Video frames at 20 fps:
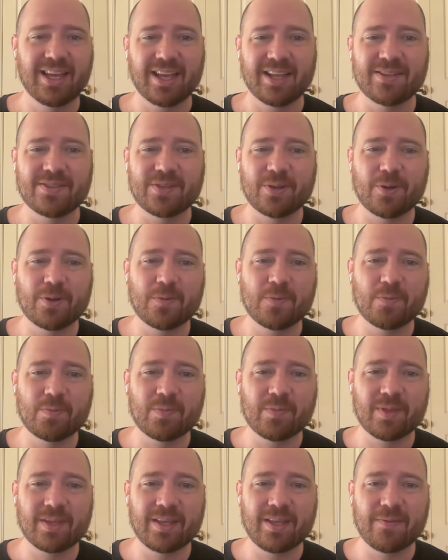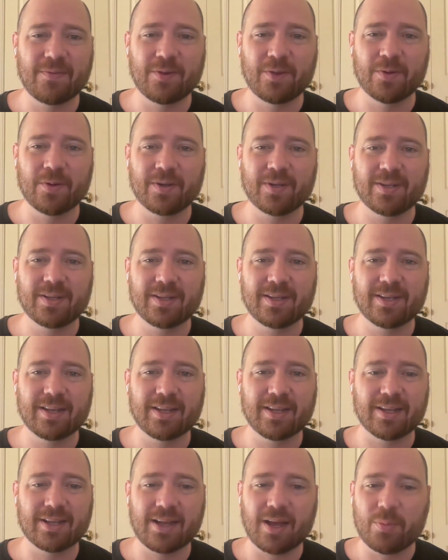And so if you're
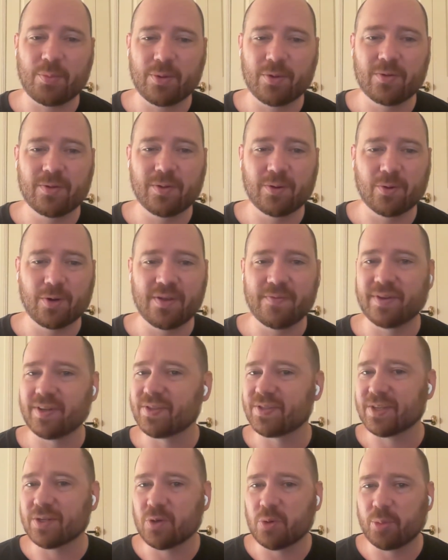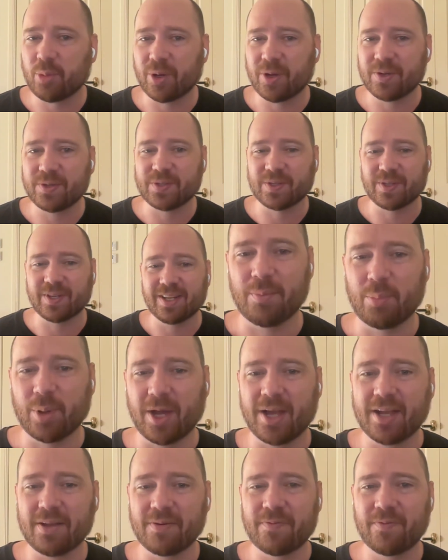a couple or even a single person,
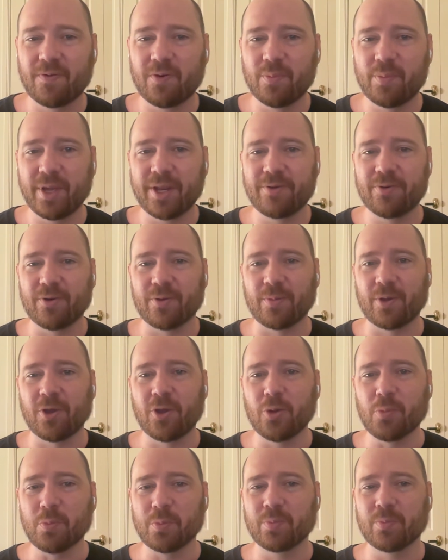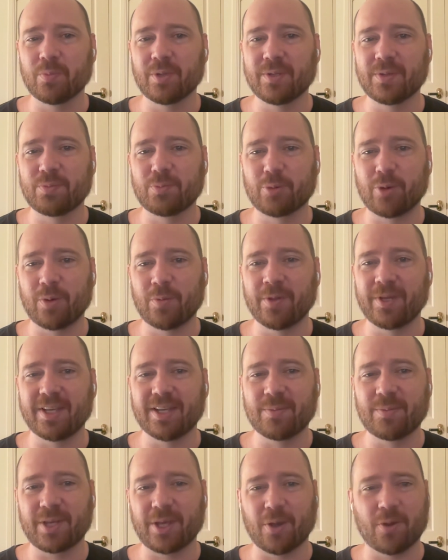buying a 4-bedroom home is probably going
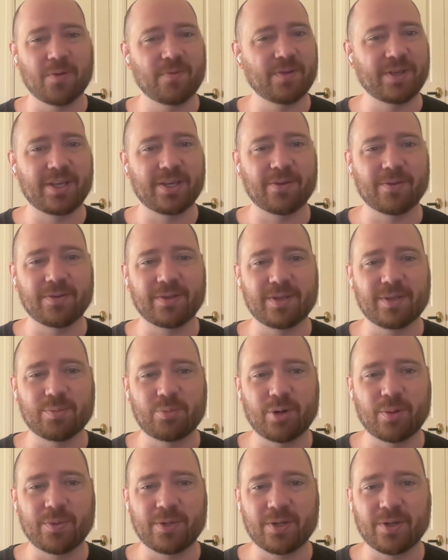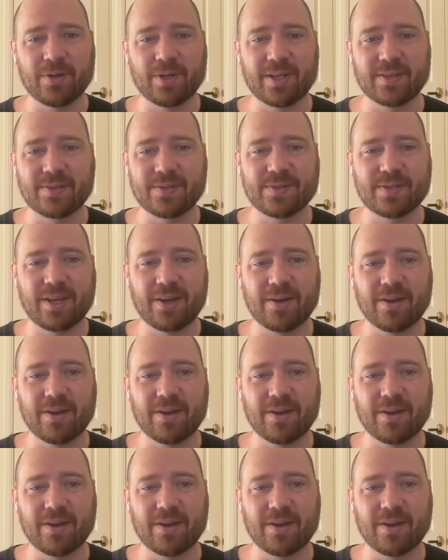to be overkill, probably not necessary.